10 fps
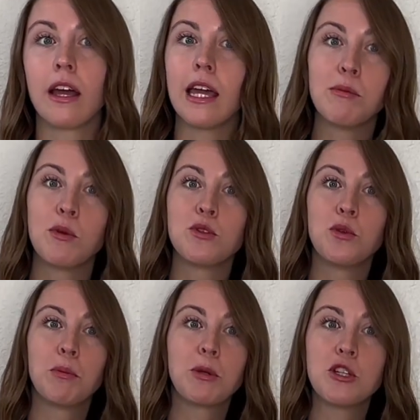able to
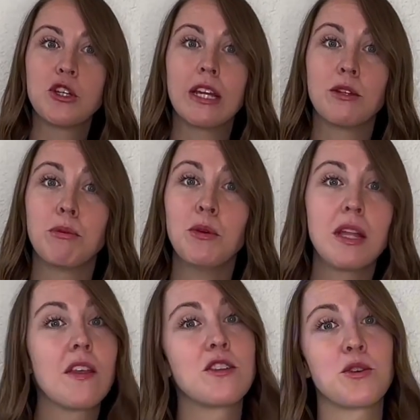appreciate the beauty
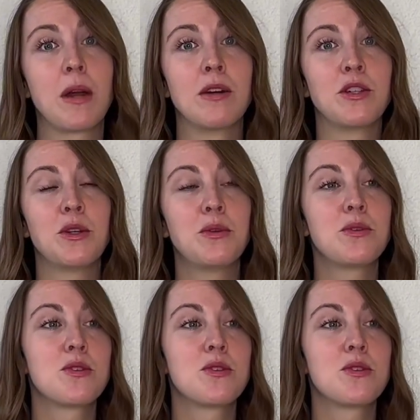that is around you.